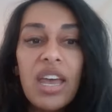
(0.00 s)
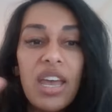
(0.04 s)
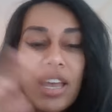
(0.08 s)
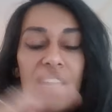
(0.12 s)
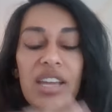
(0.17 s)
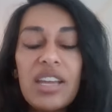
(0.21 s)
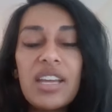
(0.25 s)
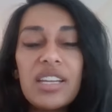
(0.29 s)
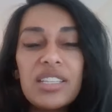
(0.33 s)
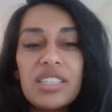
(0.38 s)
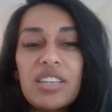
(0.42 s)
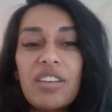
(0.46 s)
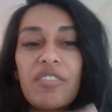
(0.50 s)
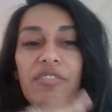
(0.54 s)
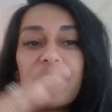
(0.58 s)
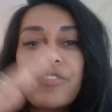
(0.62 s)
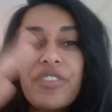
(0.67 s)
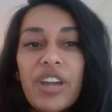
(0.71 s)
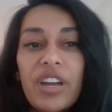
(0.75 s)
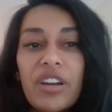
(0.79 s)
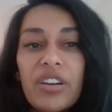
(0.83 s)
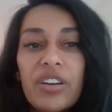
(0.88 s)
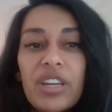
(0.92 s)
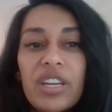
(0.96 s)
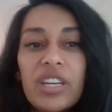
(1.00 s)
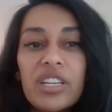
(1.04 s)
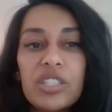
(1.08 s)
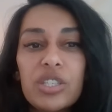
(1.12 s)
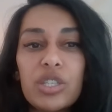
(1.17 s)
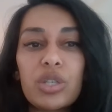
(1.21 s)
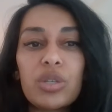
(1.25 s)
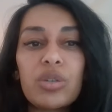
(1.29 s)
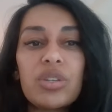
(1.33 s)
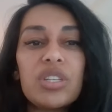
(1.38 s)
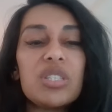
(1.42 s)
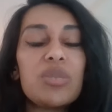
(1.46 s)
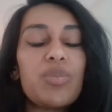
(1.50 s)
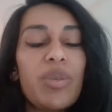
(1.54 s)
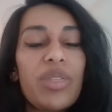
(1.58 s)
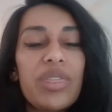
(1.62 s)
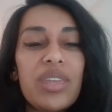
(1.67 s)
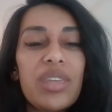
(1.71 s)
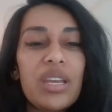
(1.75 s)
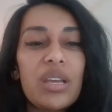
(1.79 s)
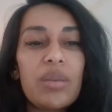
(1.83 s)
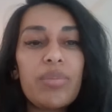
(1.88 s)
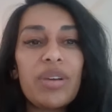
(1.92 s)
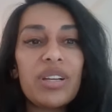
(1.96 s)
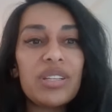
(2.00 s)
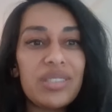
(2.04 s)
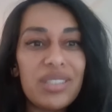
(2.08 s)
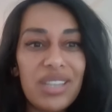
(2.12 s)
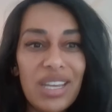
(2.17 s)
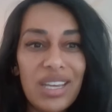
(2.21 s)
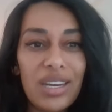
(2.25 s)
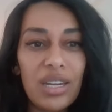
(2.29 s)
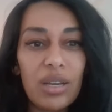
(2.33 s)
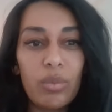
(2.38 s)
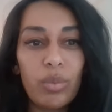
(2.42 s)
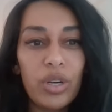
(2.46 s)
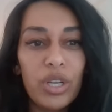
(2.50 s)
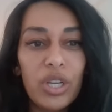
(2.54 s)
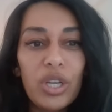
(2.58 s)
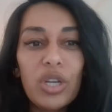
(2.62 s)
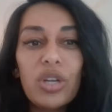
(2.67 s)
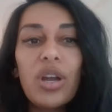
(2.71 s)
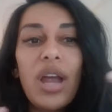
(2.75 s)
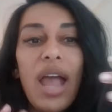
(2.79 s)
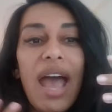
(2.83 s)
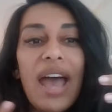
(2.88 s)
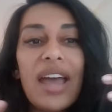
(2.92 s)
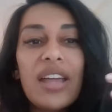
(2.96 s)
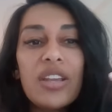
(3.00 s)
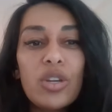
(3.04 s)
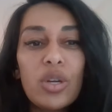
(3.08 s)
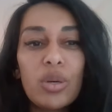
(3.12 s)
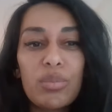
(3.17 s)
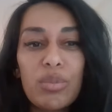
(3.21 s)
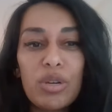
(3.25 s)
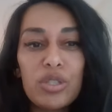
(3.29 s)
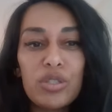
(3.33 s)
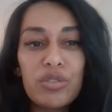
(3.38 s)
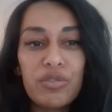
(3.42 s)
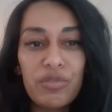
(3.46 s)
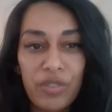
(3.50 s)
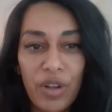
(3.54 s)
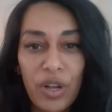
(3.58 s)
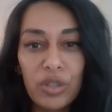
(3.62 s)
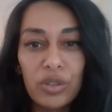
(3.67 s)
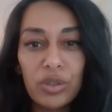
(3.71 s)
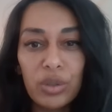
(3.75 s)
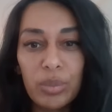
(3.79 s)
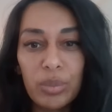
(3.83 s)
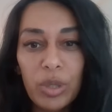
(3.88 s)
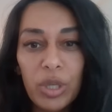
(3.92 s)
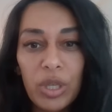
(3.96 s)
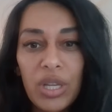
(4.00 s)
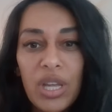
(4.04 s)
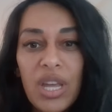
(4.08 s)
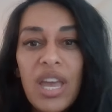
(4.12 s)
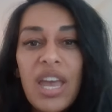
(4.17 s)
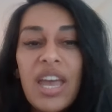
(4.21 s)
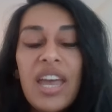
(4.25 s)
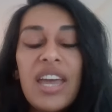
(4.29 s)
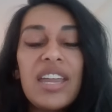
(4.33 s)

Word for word: It's of varying degrees, but think about dating where you're at your most vulnerable.